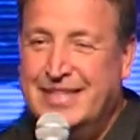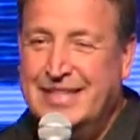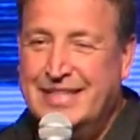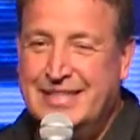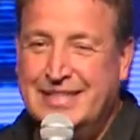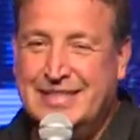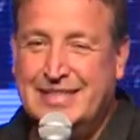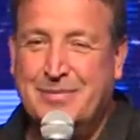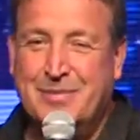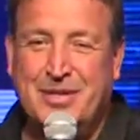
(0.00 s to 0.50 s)

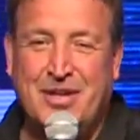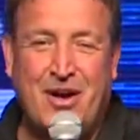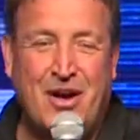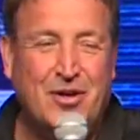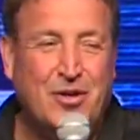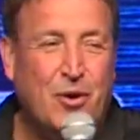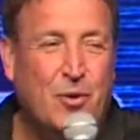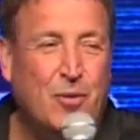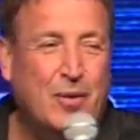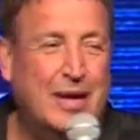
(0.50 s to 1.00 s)
Some of y'all
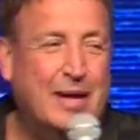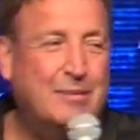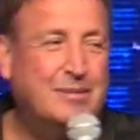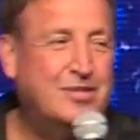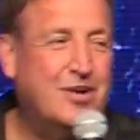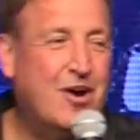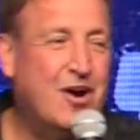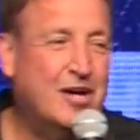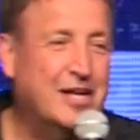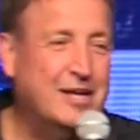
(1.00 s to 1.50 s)
know what I'm
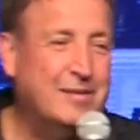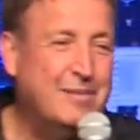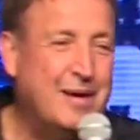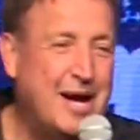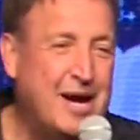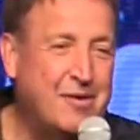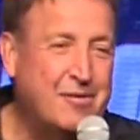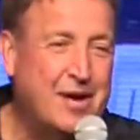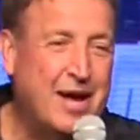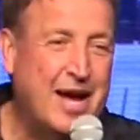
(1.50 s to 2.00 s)
talking
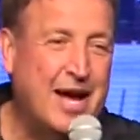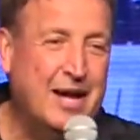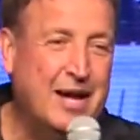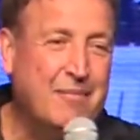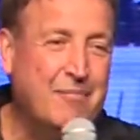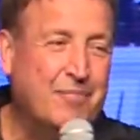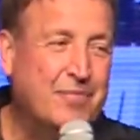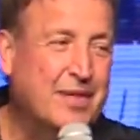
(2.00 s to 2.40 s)
about, right?